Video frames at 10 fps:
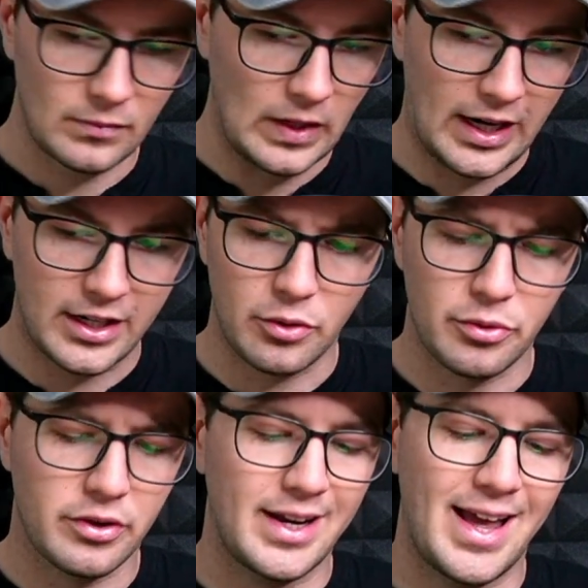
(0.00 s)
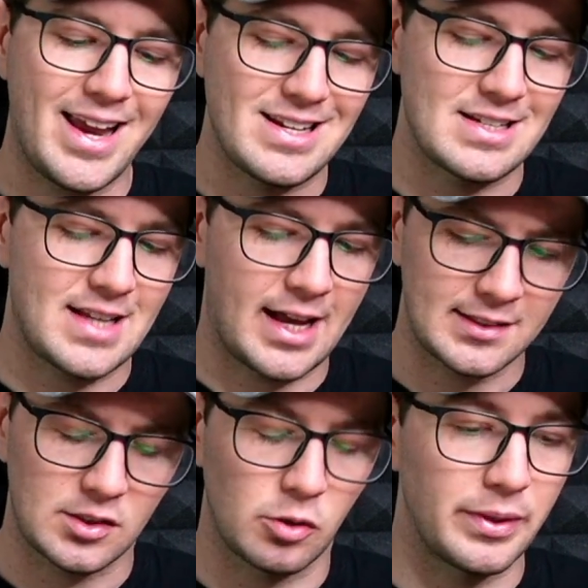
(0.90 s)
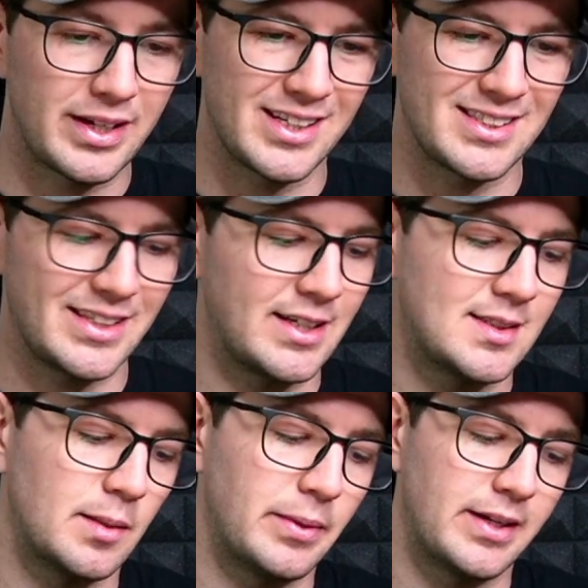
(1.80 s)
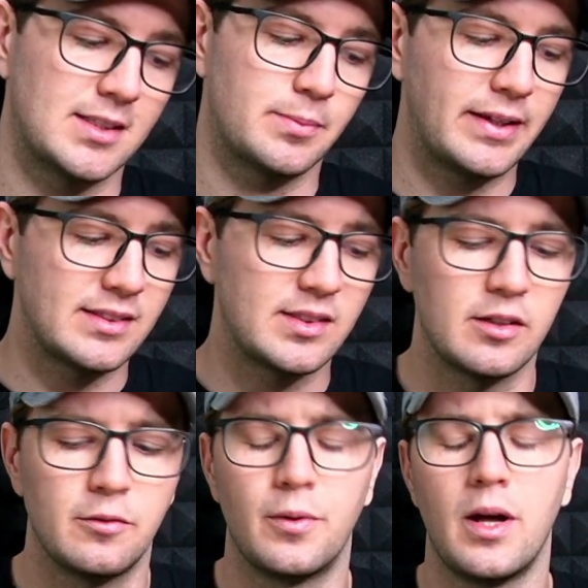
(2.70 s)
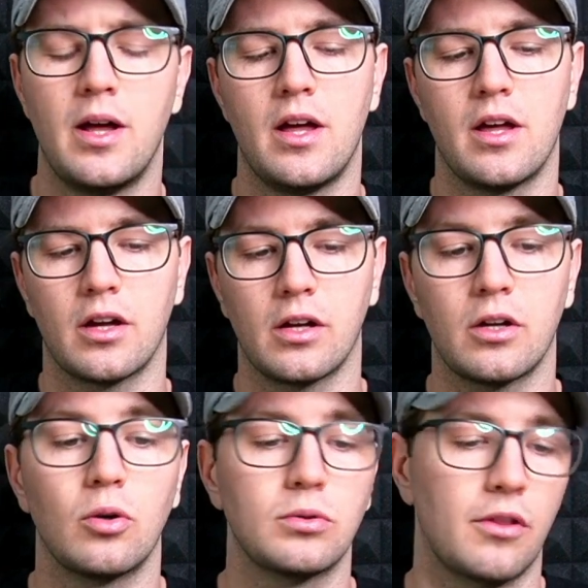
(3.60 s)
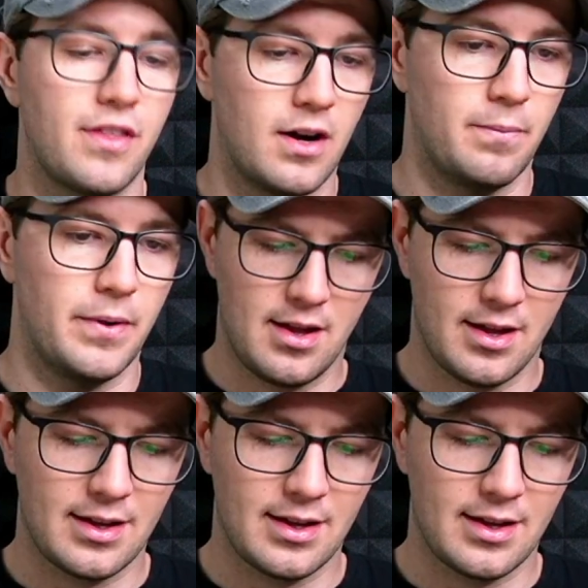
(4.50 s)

I know you're gonna hate this answer because it's a bit expensive, go to therapy.